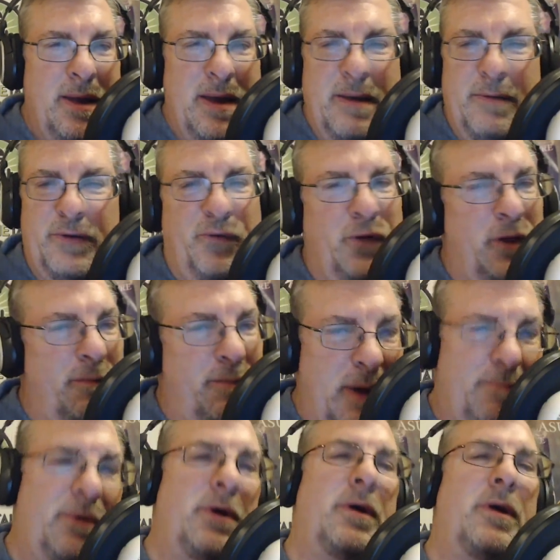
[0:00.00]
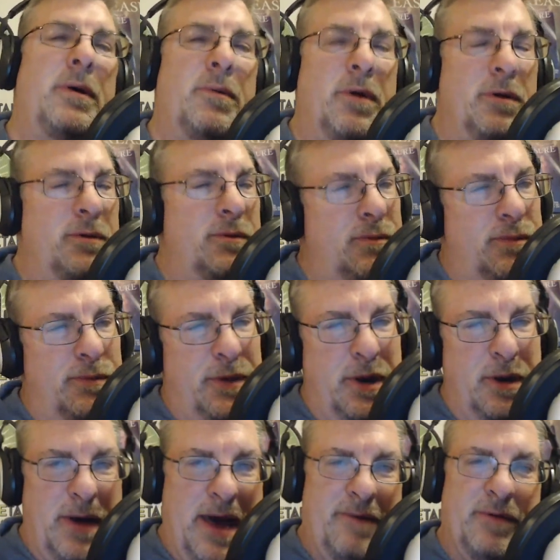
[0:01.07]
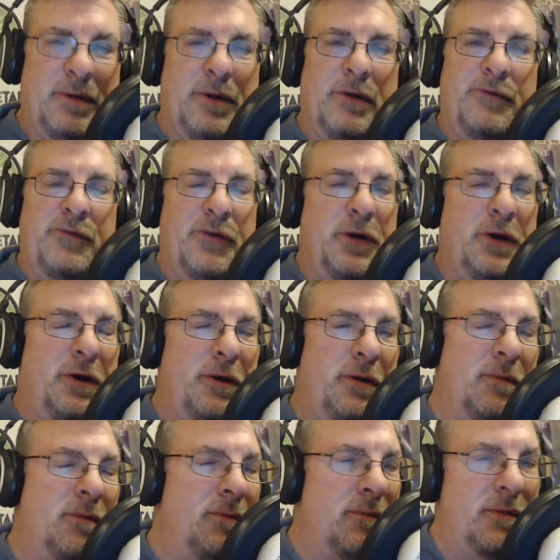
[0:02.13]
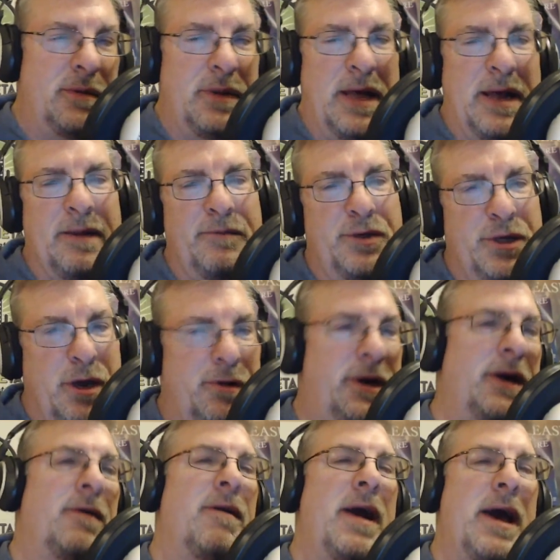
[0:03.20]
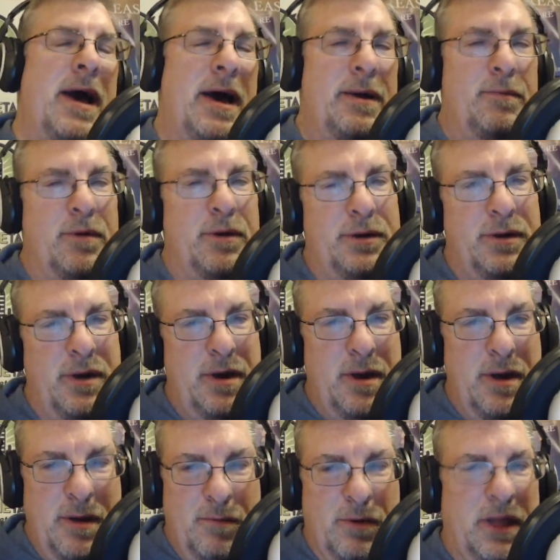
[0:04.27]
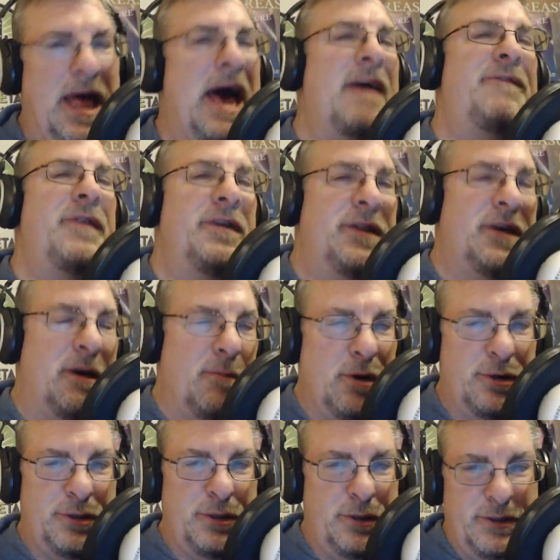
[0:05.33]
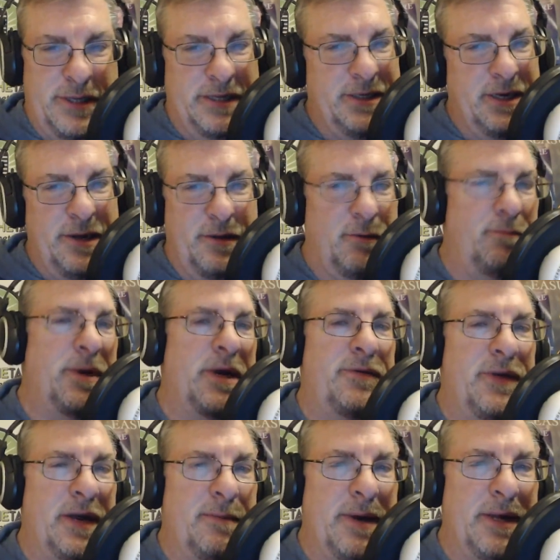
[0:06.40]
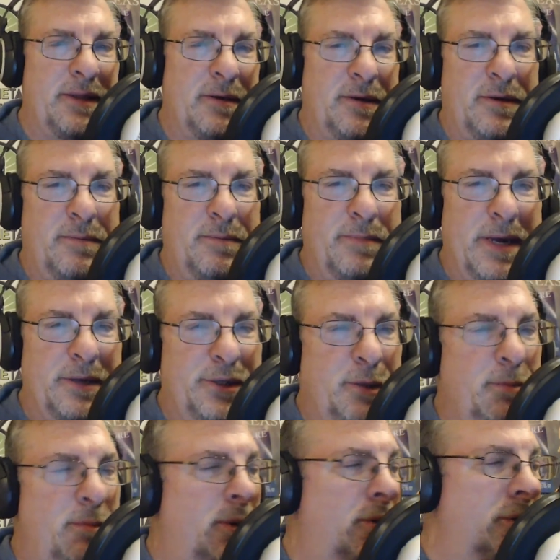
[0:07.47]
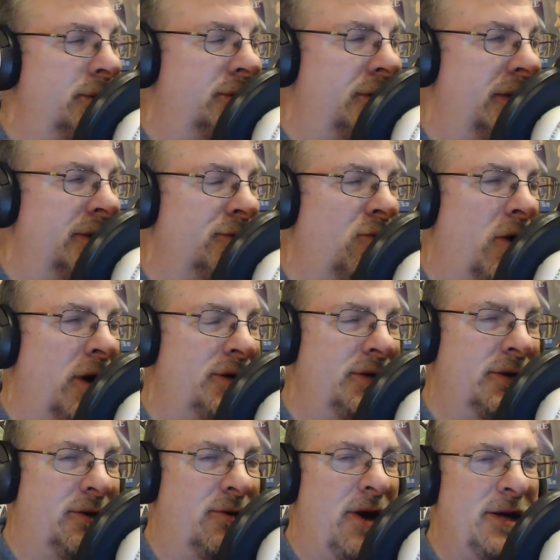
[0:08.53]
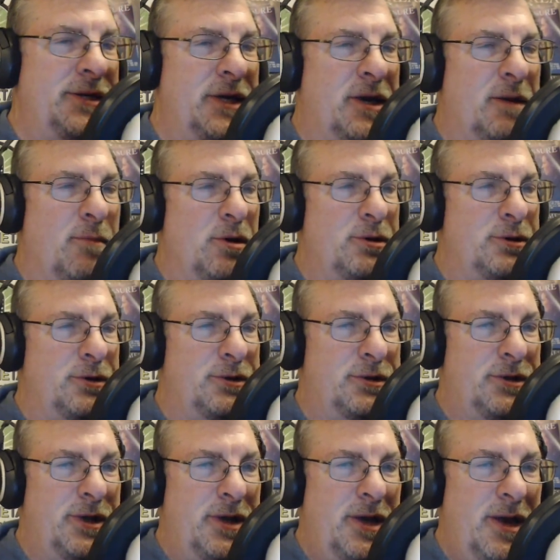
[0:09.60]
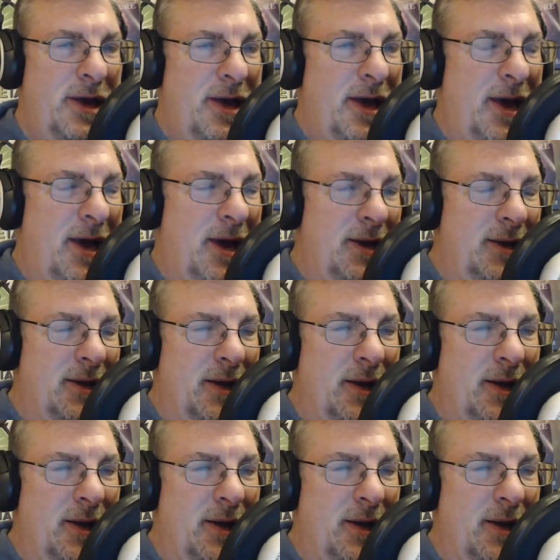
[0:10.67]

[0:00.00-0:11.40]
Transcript: it was full of people, and we're having good food and a lot of joking around. We're laughing at the commercials. That's another big thing about the Super Bowl is watching the crazy commercials. And